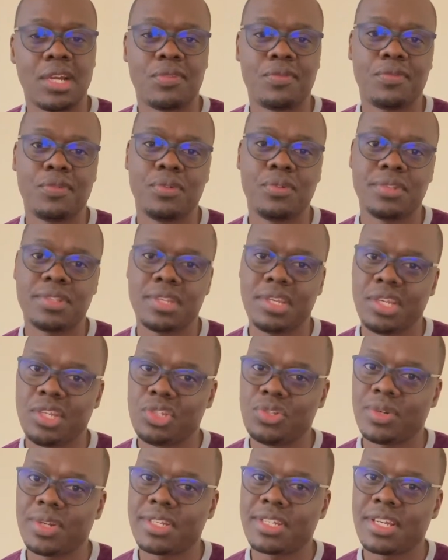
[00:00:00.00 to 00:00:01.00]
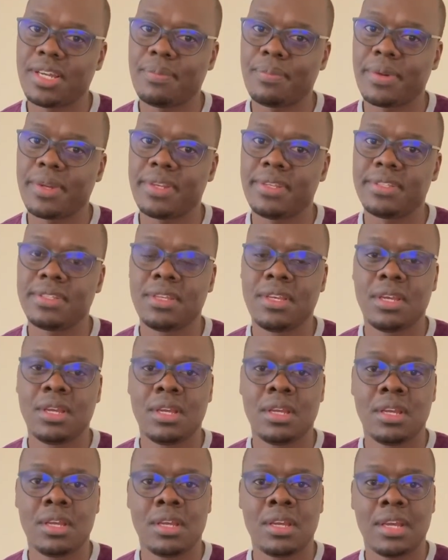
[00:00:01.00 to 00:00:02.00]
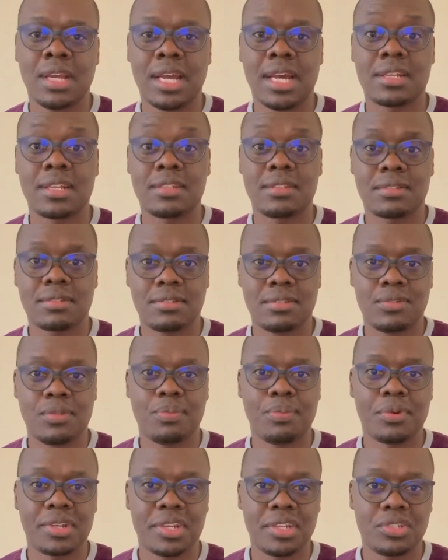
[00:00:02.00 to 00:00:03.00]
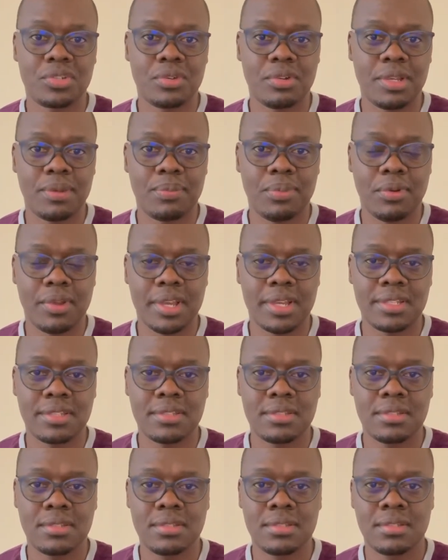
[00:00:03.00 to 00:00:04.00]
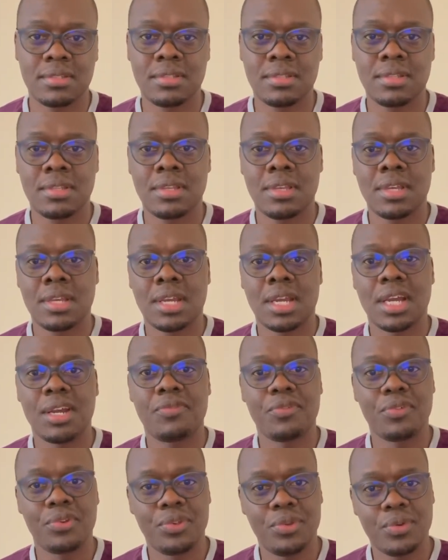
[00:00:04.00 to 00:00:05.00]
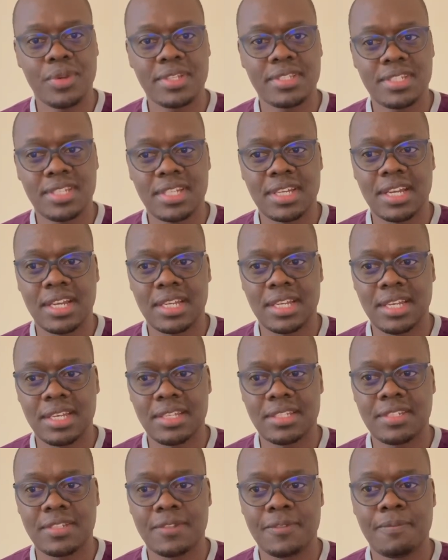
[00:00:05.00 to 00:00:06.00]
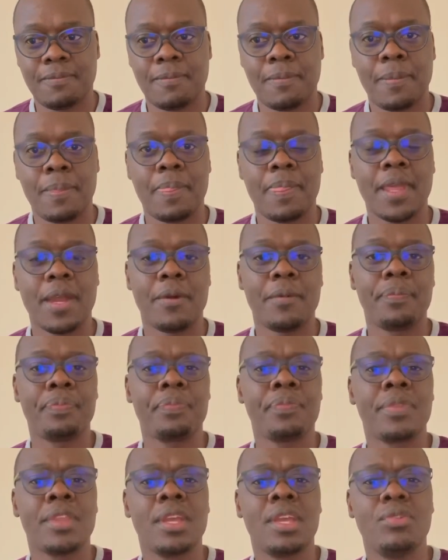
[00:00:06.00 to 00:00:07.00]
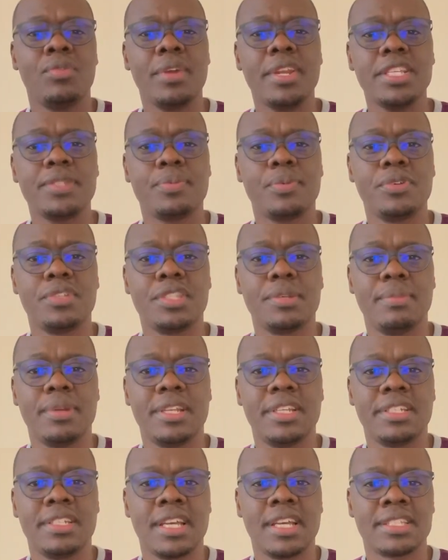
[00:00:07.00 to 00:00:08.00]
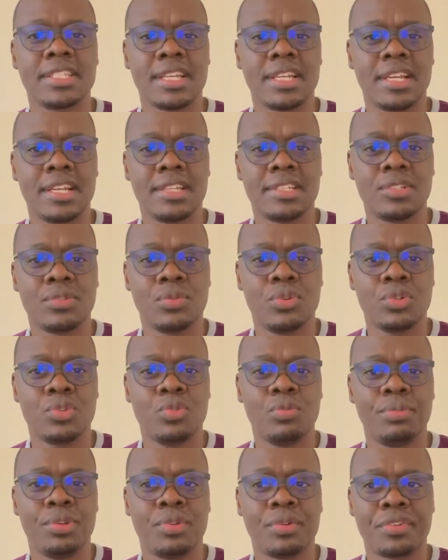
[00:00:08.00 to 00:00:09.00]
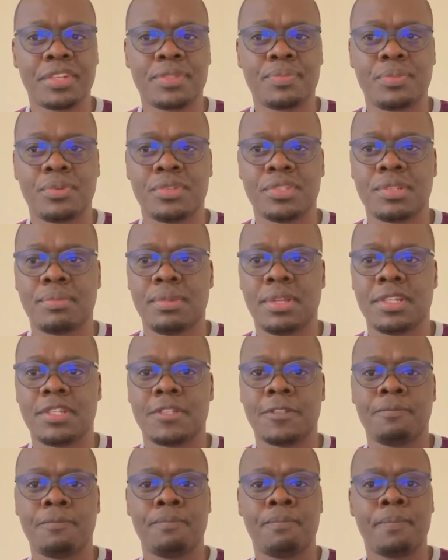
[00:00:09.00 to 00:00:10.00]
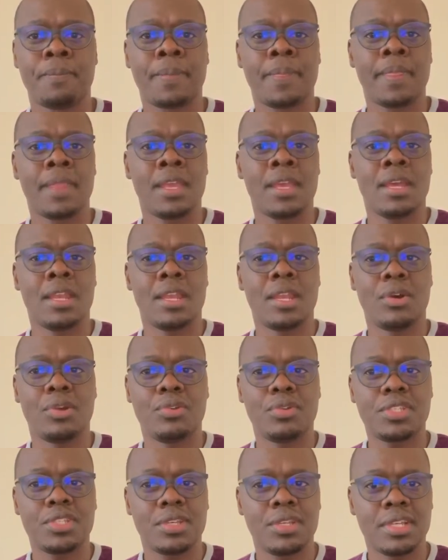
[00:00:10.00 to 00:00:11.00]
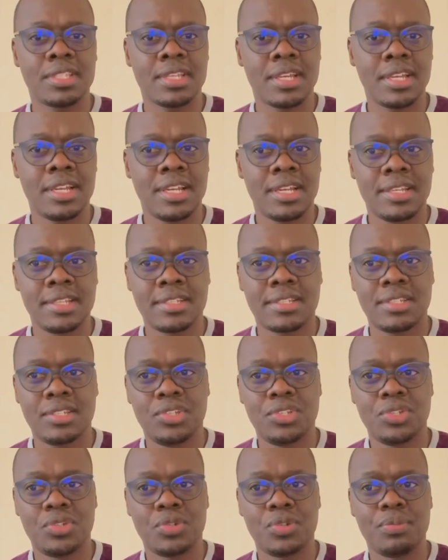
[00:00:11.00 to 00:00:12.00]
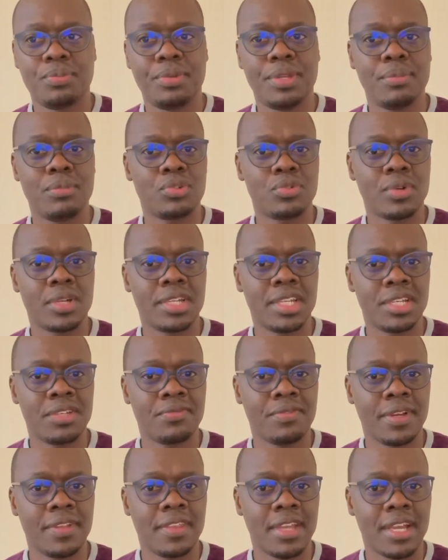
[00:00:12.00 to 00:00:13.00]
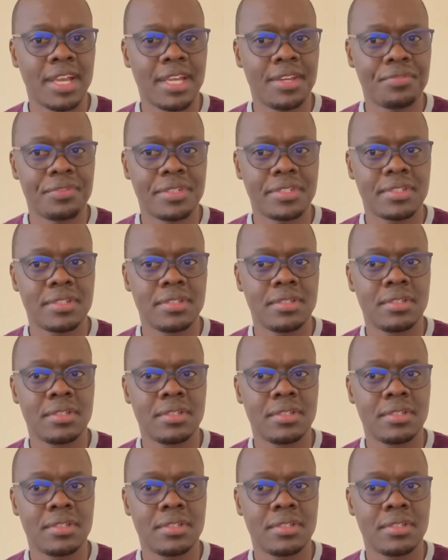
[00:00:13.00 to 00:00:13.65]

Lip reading: of course insurance companies as potential employers for you as data analyst. Now, your responsibility as analyst, what will be your responsibility? Now, as an analyst, you would be able to identify the high risk.